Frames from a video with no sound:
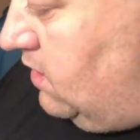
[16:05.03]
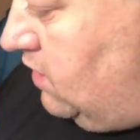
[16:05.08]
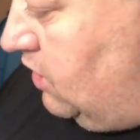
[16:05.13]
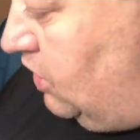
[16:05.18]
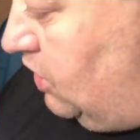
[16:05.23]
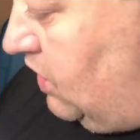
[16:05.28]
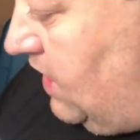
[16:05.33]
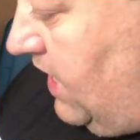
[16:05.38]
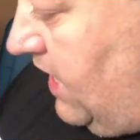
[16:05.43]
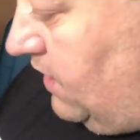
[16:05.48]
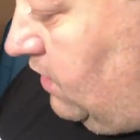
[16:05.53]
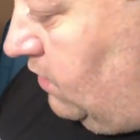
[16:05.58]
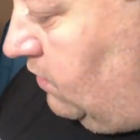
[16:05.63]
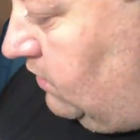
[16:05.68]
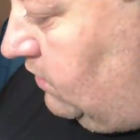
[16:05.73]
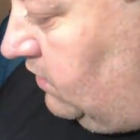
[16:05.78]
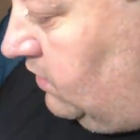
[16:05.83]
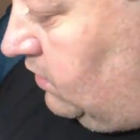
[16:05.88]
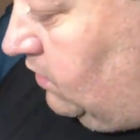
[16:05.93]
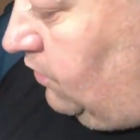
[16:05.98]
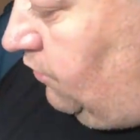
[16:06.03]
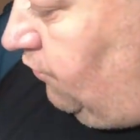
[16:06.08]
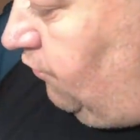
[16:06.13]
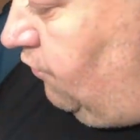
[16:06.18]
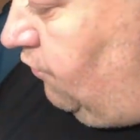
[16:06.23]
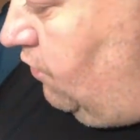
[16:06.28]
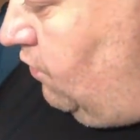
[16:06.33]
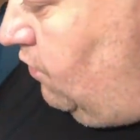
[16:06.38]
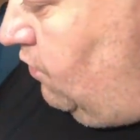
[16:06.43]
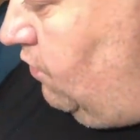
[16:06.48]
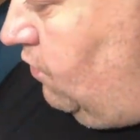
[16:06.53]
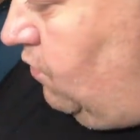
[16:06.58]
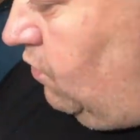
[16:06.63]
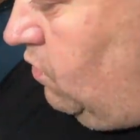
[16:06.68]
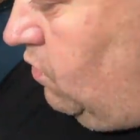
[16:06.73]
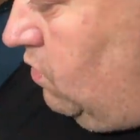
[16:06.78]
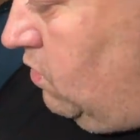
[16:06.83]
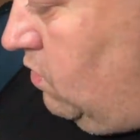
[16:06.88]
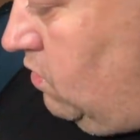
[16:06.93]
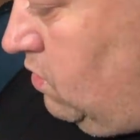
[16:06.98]
Shadows, The Crew,
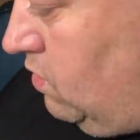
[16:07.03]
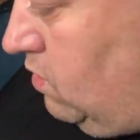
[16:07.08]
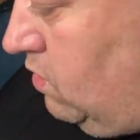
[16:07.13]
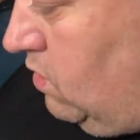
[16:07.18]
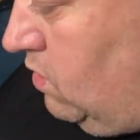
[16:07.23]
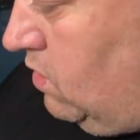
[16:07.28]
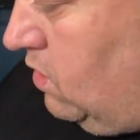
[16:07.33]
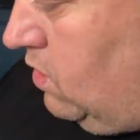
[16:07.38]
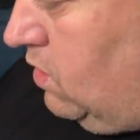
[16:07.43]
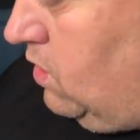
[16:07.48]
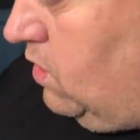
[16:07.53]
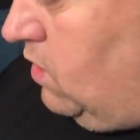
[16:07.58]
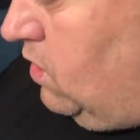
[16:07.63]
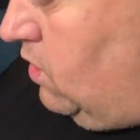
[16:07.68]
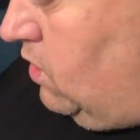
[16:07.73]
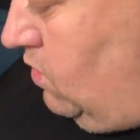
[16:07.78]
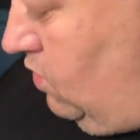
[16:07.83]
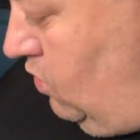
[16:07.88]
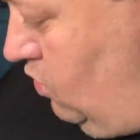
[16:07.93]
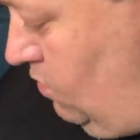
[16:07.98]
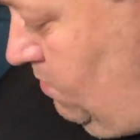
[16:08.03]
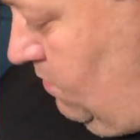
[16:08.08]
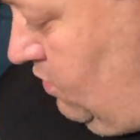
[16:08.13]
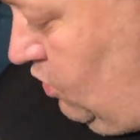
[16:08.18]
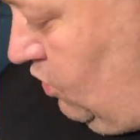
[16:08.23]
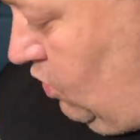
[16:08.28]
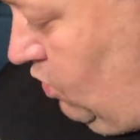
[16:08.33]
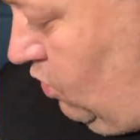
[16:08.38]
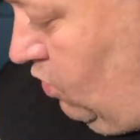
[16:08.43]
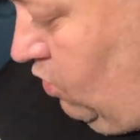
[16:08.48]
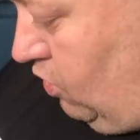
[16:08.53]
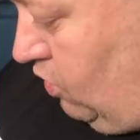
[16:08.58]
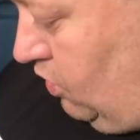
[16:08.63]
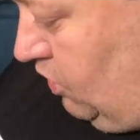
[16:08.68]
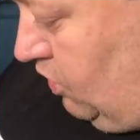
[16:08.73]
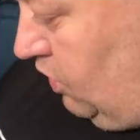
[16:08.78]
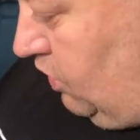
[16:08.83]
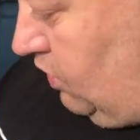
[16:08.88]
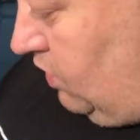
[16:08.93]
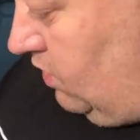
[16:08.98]
Human
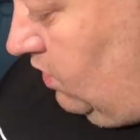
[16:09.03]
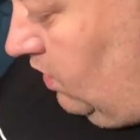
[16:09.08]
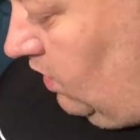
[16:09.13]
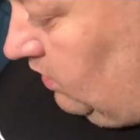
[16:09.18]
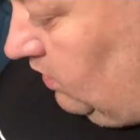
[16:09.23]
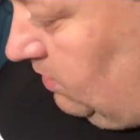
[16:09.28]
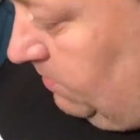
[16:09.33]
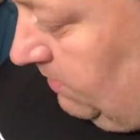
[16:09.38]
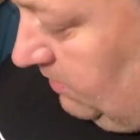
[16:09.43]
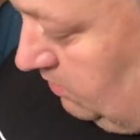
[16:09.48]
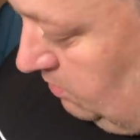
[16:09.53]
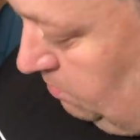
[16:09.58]
Torch, Ultimate